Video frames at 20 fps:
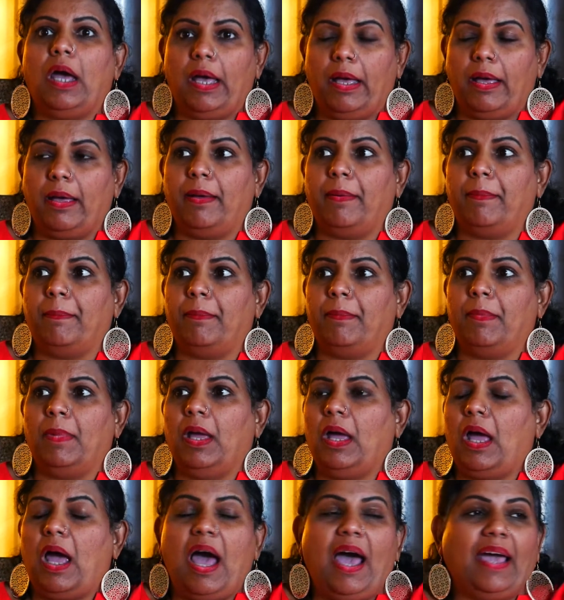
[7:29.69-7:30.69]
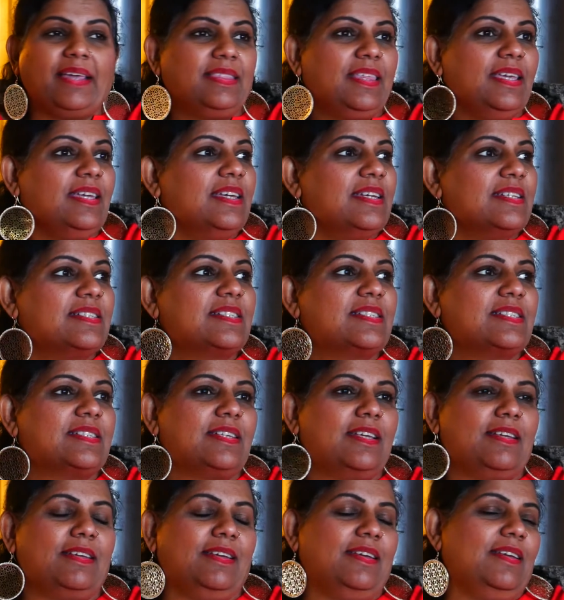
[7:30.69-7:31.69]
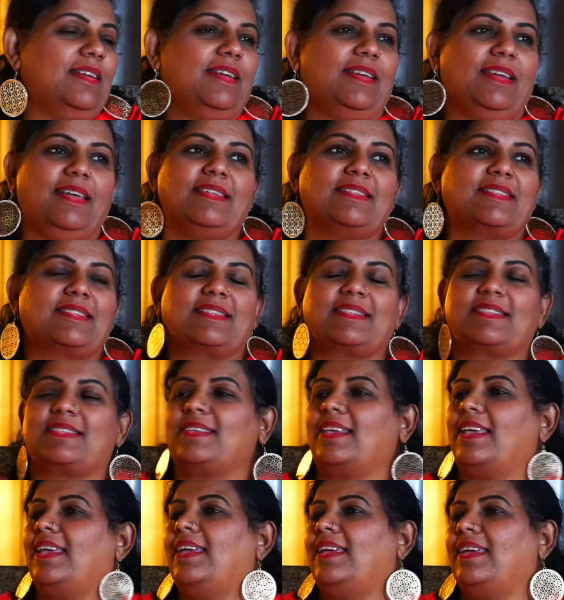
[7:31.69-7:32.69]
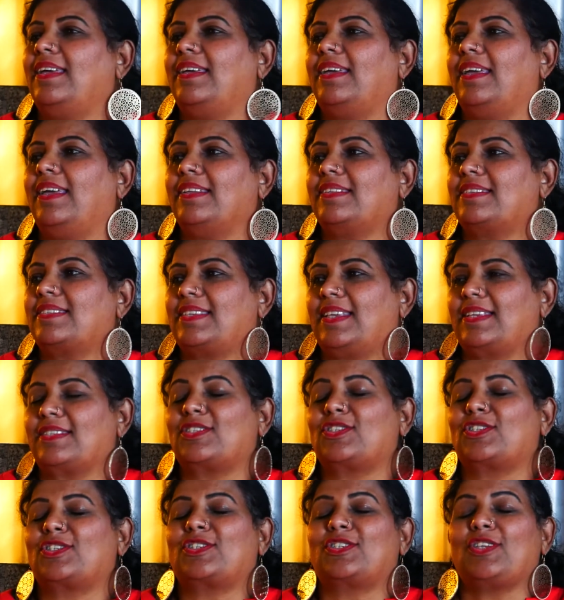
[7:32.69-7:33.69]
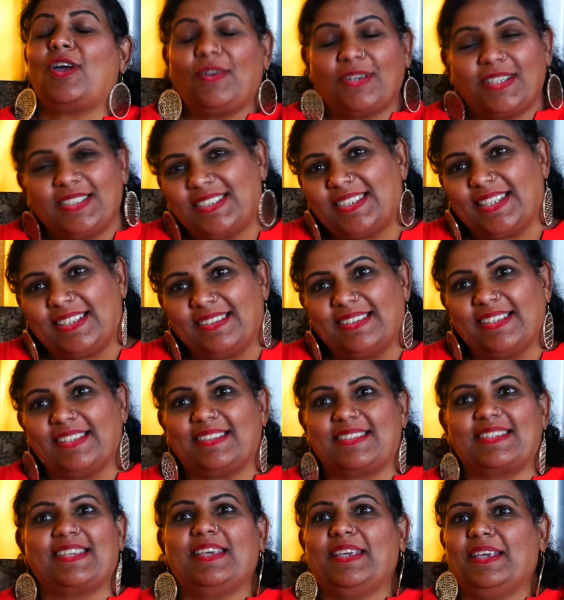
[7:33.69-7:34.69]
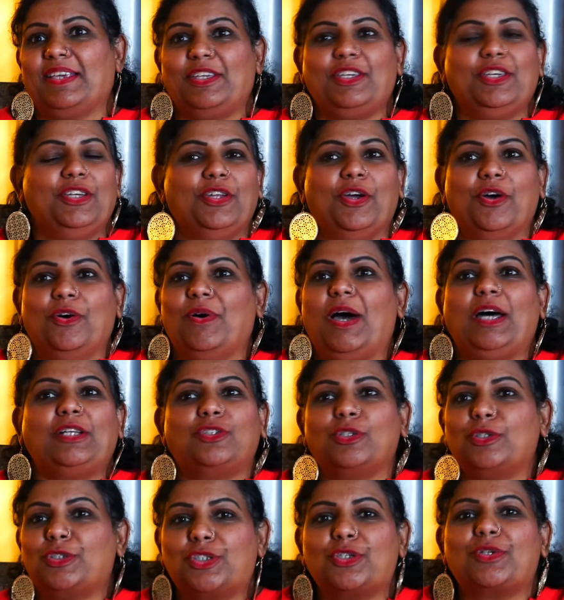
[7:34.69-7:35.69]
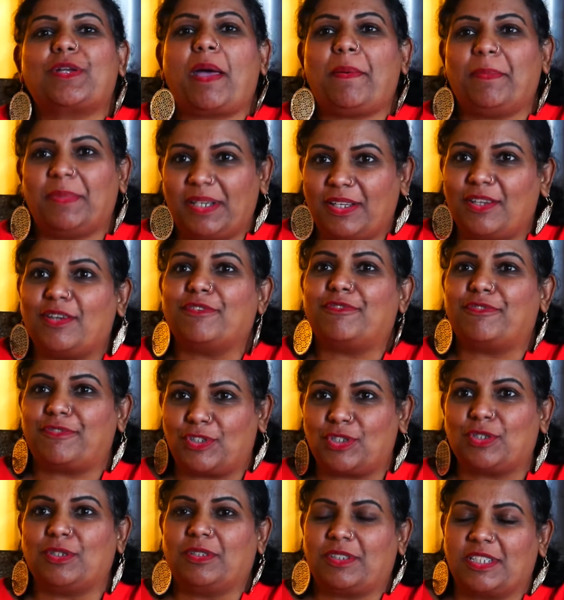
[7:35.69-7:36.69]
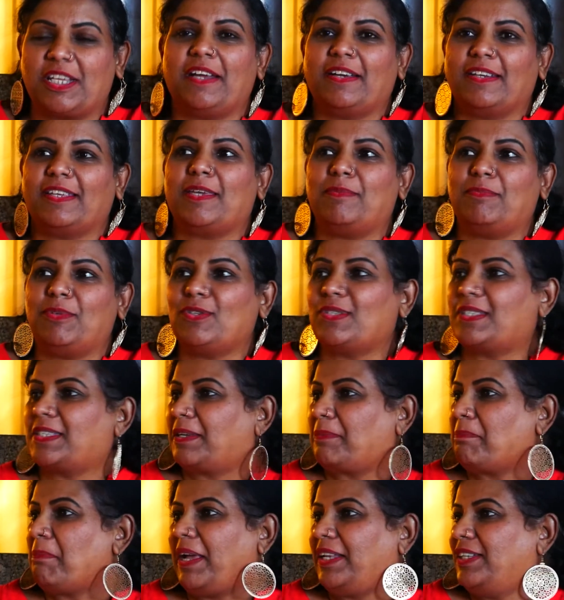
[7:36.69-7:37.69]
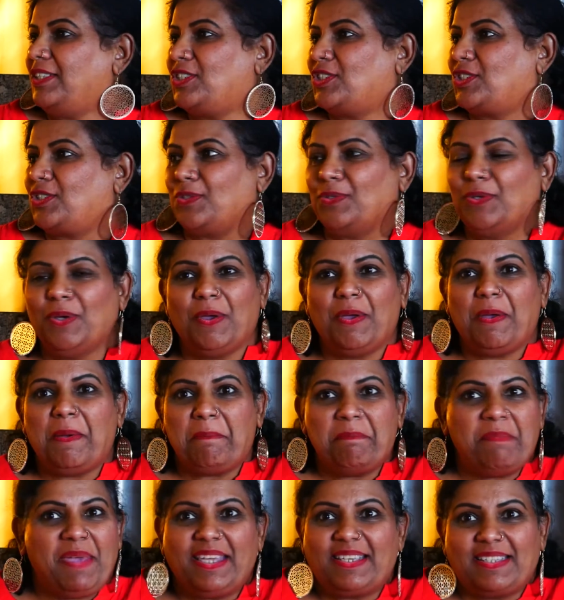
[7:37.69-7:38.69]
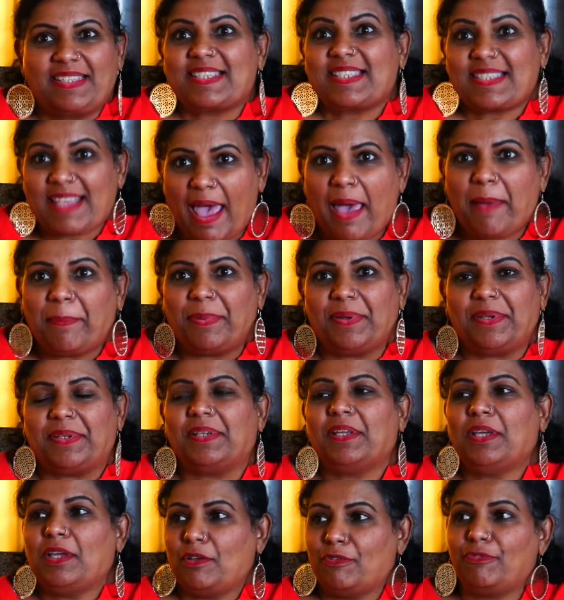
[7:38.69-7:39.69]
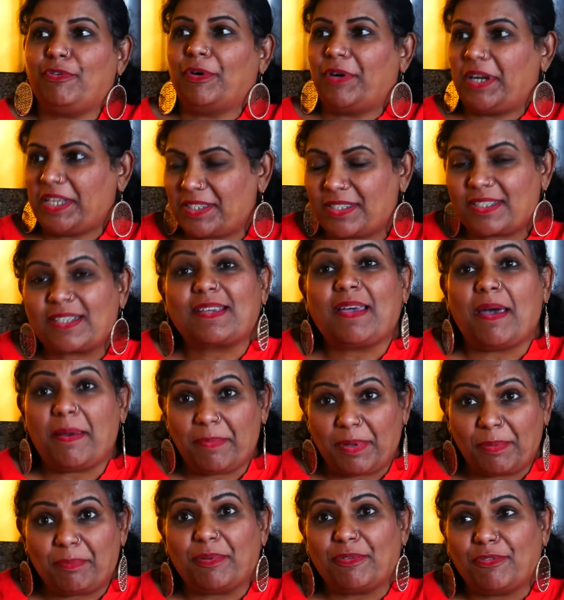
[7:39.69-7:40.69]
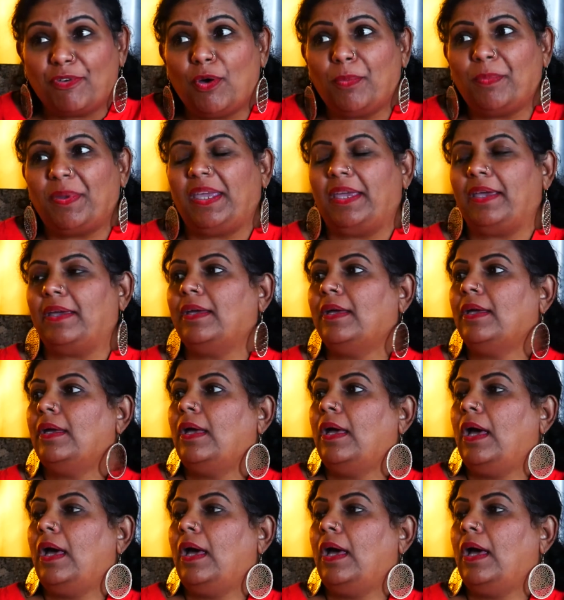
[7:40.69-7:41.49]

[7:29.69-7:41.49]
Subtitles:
I think it's astonishing that, you know, Atul Chiudhamani of Turnkey Music managed to make this happen for us to come and perform here.